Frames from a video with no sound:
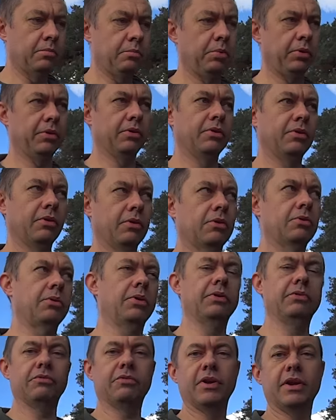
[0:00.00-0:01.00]
but you're not
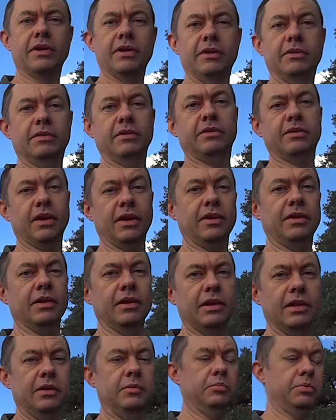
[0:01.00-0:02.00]
quite ready to take the
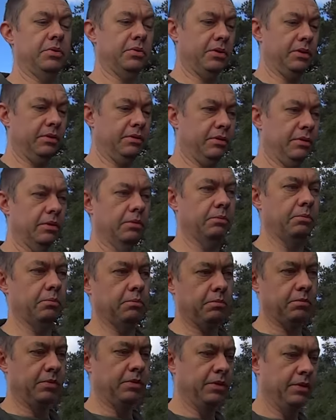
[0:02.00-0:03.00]
leap into the
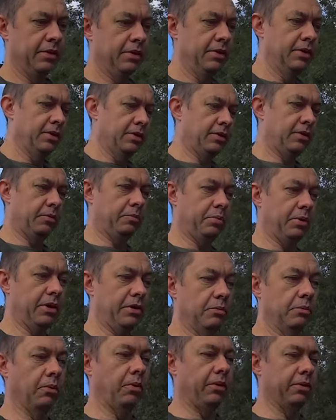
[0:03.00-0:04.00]

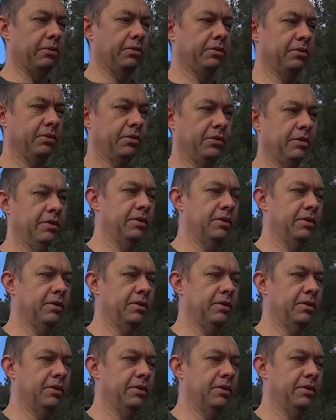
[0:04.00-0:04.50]
complete wilds